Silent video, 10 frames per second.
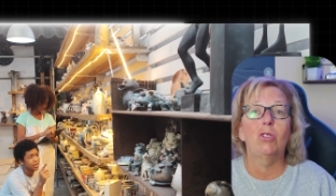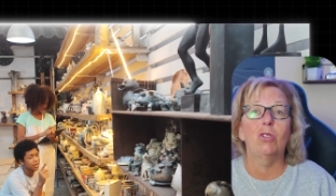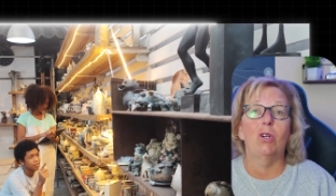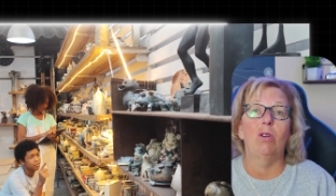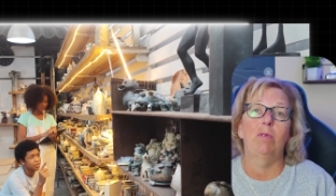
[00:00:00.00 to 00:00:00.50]

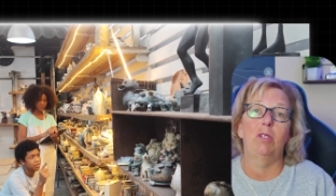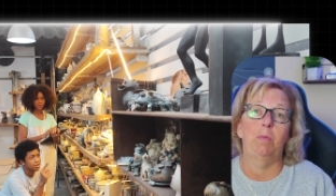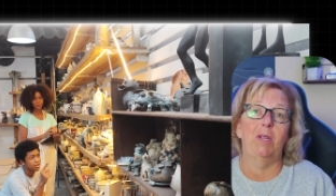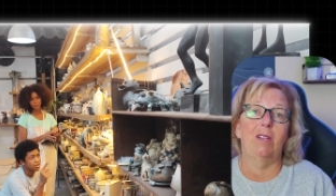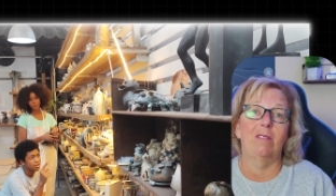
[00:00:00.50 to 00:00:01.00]
should always
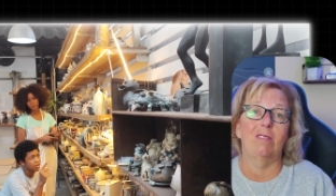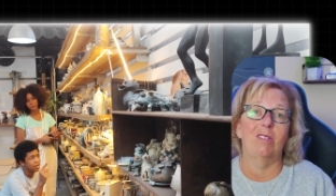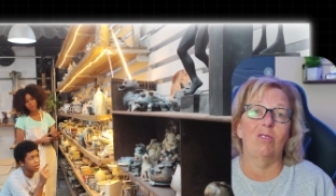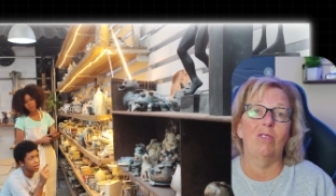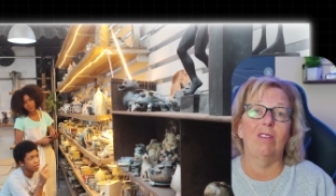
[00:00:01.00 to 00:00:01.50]
be
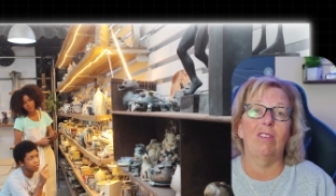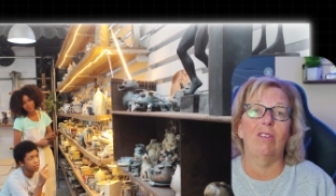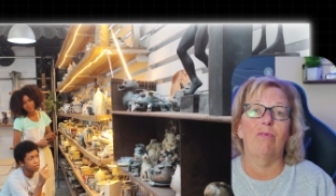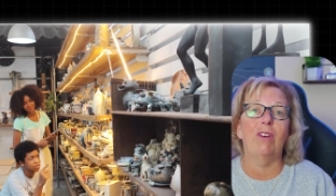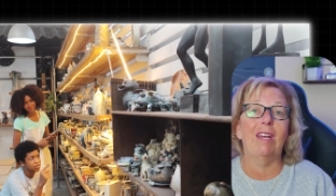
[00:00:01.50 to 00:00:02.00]
considering the
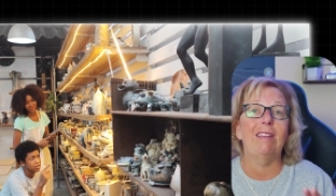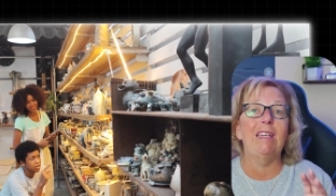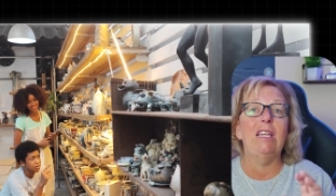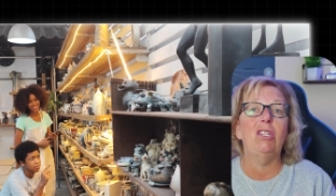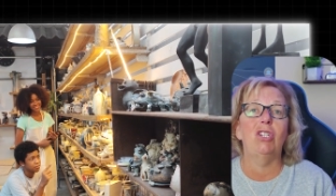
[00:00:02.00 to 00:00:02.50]
effect
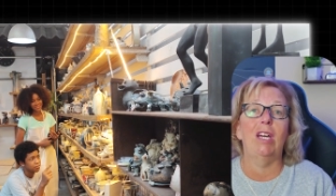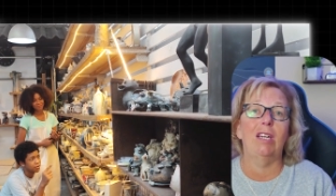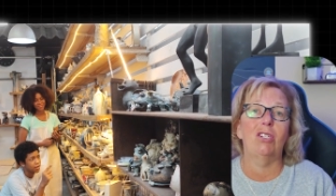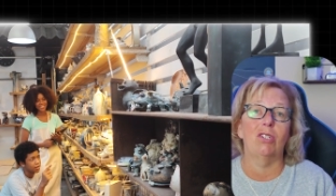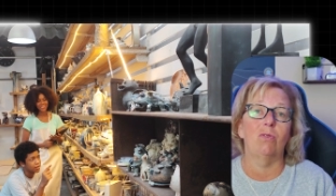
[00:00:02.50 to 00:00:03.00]
each
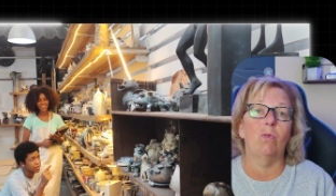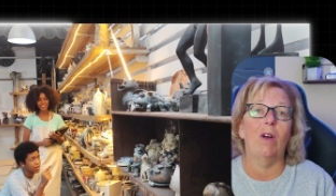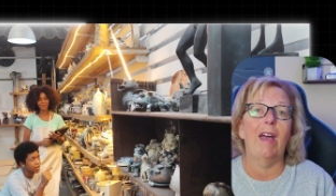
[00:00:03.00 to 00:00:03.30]
action will